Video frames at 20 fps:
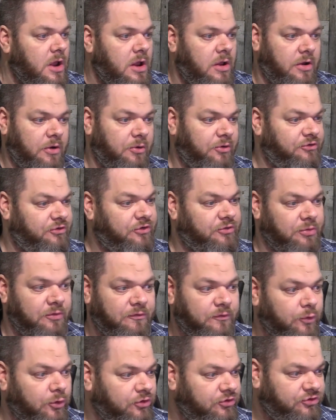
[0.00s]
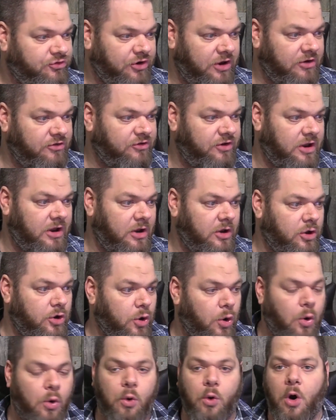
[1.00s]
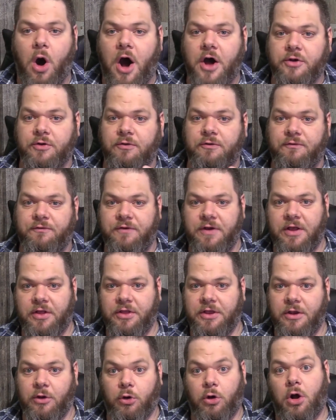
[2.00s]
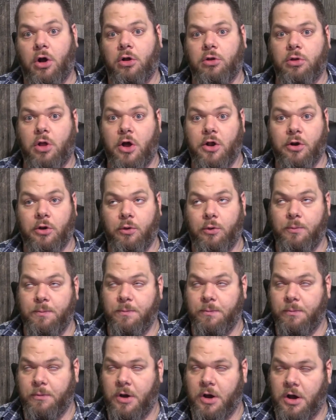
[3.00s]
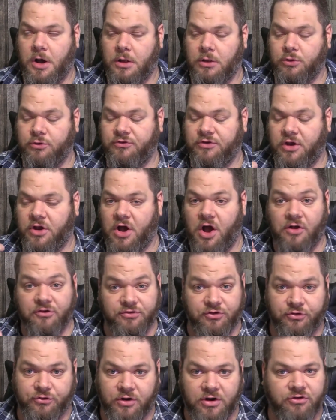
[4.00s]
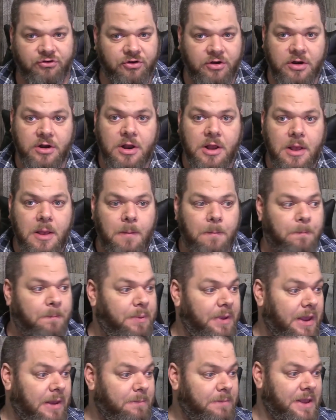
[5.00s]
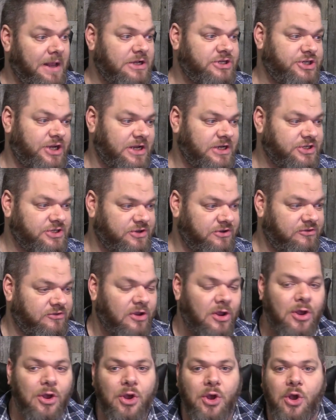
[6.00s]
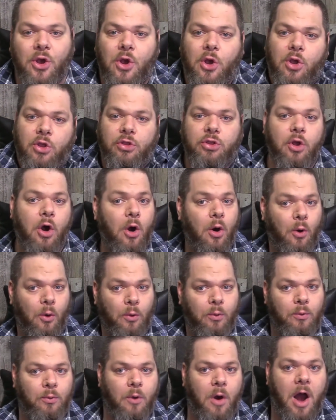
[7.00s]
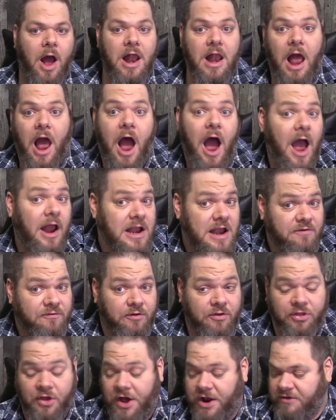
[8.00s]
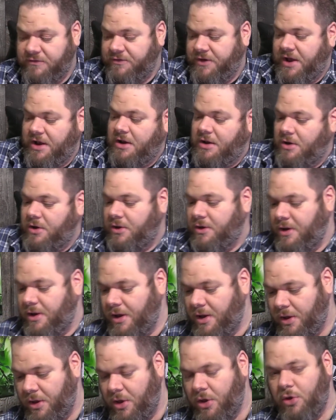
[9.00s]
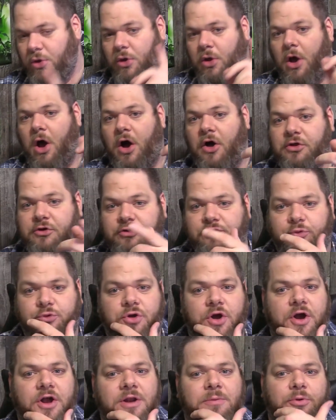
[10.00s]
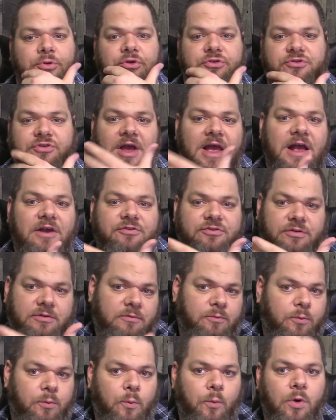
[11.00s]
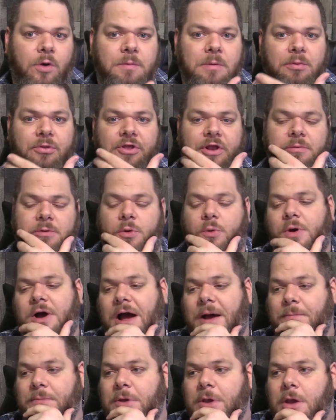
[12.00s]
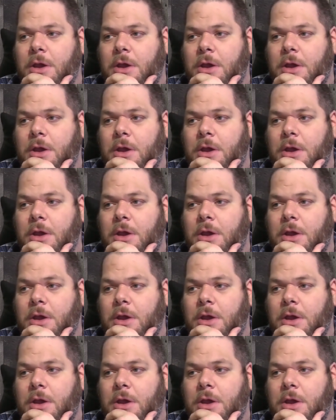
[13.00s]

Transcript: It was just the force changing, no auto failing or auto losing concentration. Big changes. Though, I never thought of it. Others were talking about this, asked what do people think about WAP.